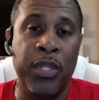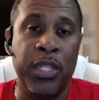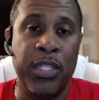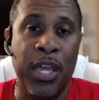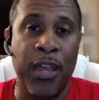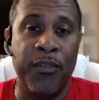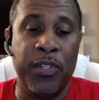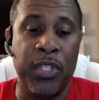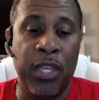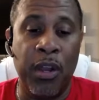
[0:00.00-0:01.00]
to have is
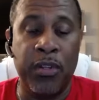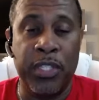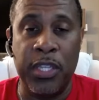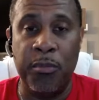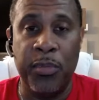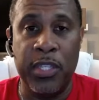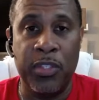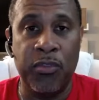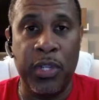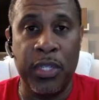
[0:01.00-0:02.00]
the RTMP
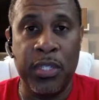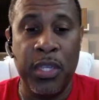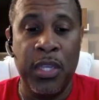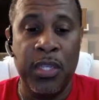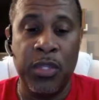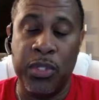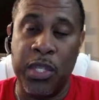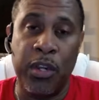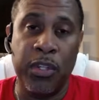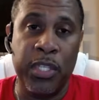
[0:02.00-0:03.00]
strings. So it's the
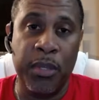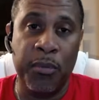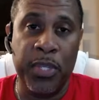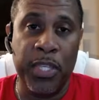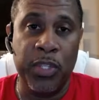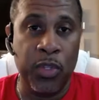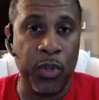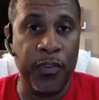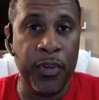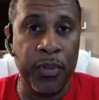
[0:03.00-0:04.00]
RTMP
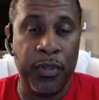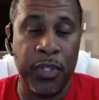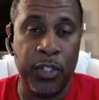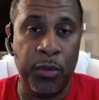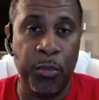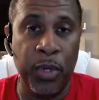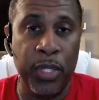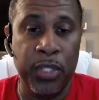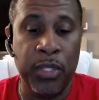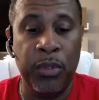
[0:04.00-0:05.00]
server that you're
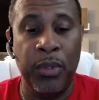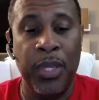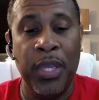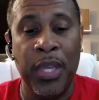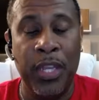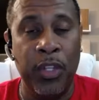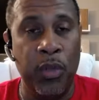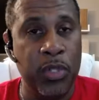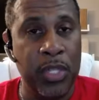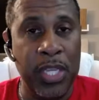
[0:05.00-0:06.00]
pointing to, and
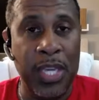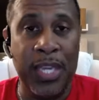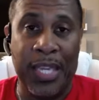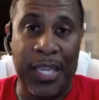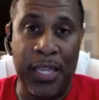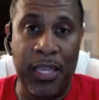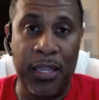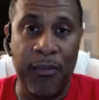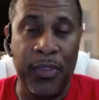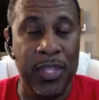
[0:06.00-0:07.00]
usually a key.
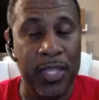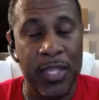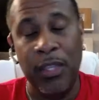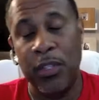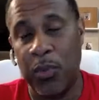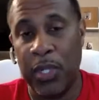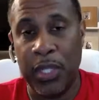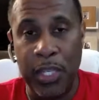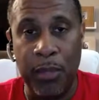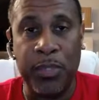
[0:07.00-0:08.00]
And the key is what
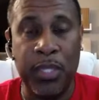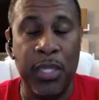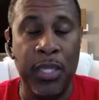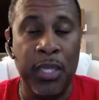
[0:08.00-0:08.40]
keeps the